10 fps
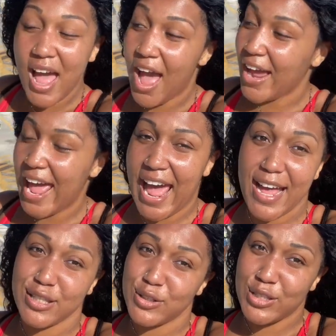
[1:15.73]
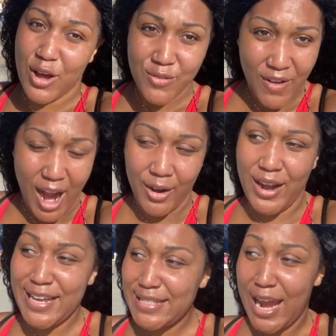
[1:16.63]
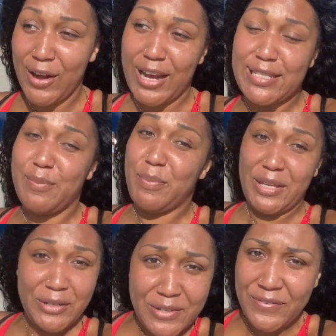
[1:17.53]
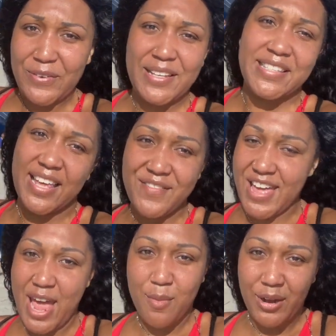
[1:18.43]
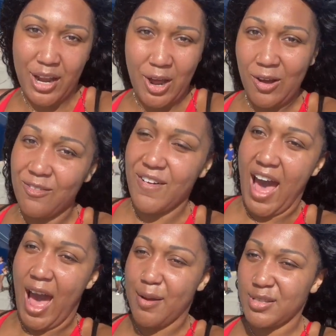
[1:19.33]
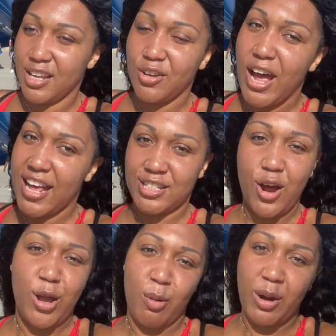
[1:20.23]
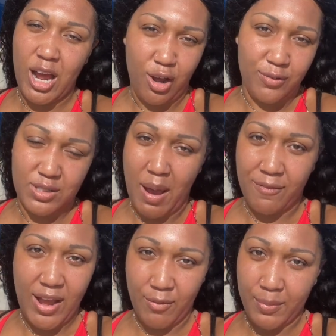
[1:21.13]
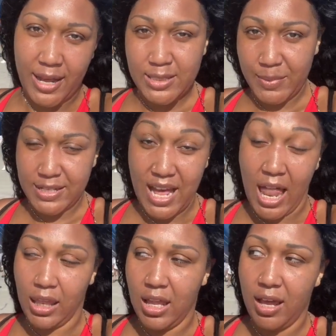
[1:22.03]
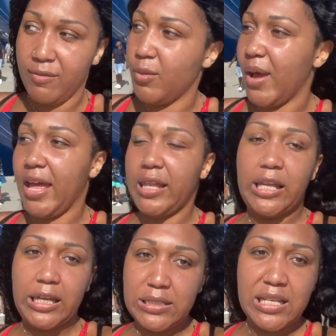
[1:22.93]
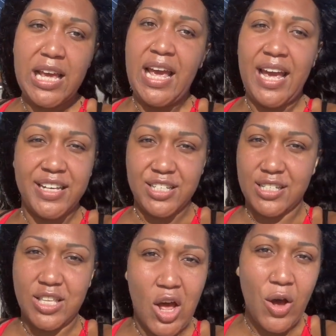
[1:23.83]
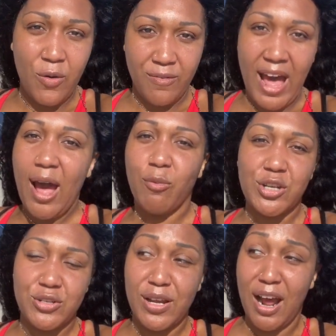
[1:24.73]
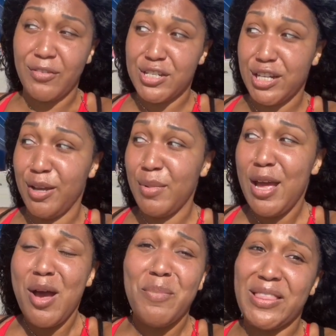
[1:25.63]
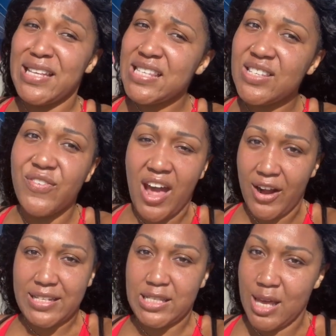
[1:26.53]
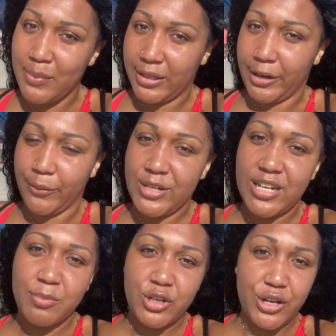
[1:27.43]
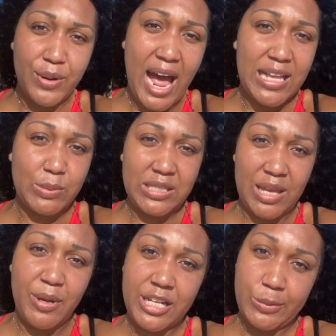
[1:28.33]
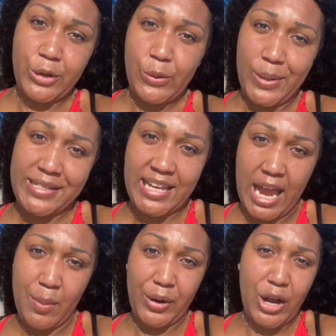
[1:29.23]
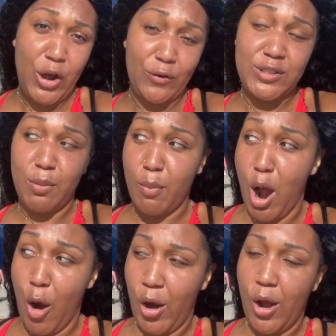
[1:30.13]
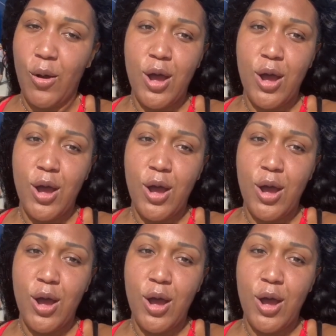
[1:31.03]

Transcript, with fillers: Okay guys, so so far Grand Turk is beautiful. It's giving Amber Cove vibes. And you guys know Amber Cove is my favorite place because I love the way it looks and just the whole vibe once you get off the ship. But this is very similar, which I'm sure you guys will see because we're going to Amber Cove tomorrow.